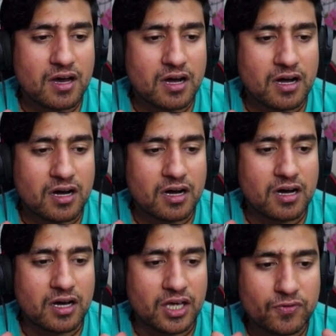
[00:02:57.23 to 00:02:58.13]

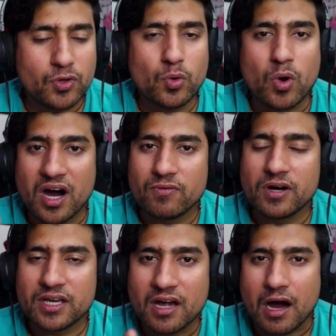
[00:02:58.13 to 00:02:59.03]
if you are
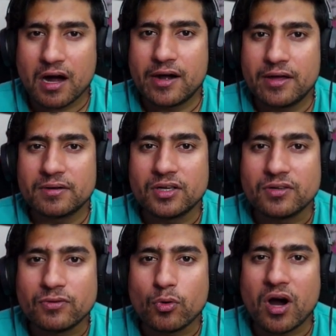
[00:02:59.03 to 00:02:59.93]
working hard,
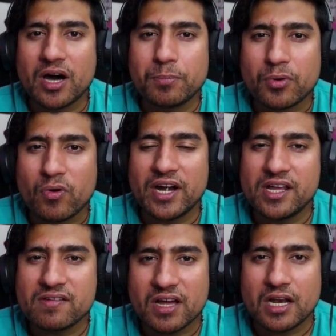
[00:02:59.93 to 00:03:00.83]
if you are
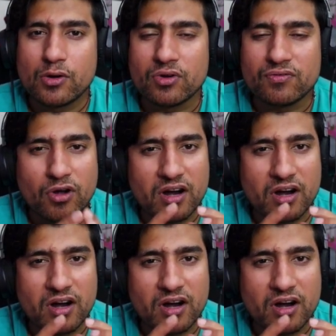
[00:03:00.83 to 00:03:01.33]
providing value, if you are